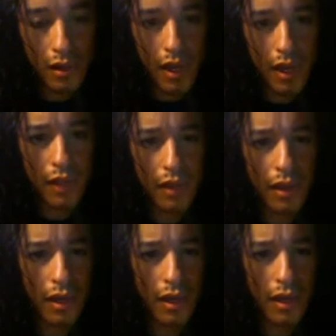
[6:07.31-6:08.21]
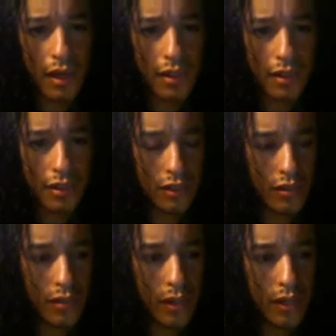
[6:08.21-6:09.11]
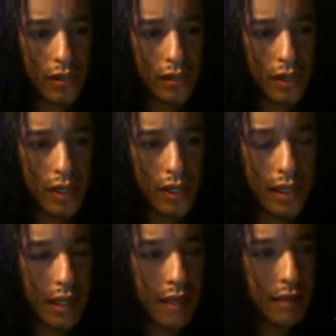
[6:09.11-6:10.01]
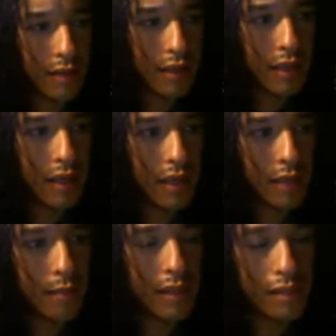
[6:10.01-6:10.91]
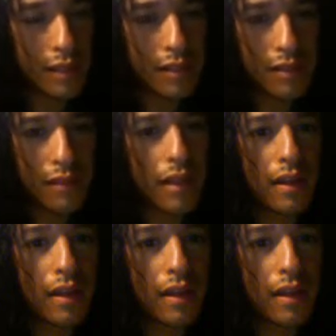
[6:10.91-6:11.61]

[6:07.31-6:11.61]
I think it's just a way to try to connect and, and make sense of it.